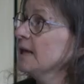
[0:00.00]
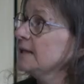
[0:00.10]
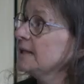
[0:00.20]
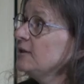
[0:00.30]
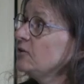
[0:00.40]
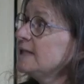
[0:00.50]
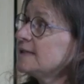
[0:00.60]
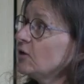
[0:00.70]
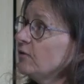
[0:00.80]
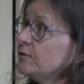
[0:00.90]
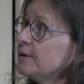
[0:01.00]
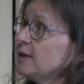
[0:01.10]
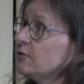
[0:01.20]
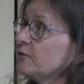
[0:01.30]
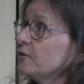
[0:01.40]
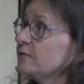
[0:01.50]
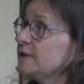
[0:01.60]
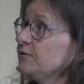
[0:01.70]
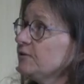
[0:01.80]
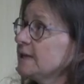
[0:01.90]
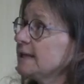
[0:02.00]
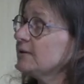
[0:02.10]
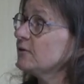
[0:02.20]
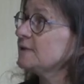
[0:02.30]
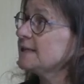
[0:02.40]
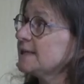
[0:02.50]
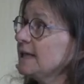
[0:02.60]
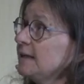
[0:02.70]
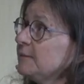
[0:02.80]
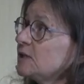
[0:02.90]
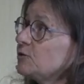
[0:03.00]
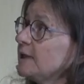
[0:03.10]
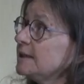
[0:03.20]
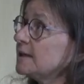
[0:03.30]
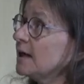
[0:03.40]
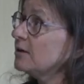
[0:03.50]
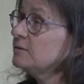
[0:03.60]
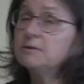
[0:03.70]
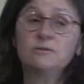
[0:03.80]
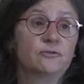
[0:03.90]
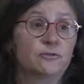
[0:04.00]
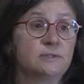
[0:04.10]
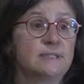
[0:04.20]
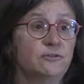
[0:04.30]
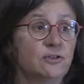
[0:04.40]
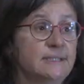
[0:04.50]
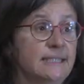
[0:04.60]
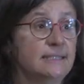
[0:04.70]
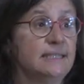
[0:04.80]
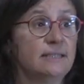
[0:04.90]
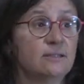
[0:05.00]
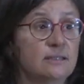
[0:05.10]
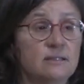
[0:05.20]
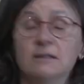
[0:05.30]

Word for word: And then the discovery of, of different of these elements went on through different technique.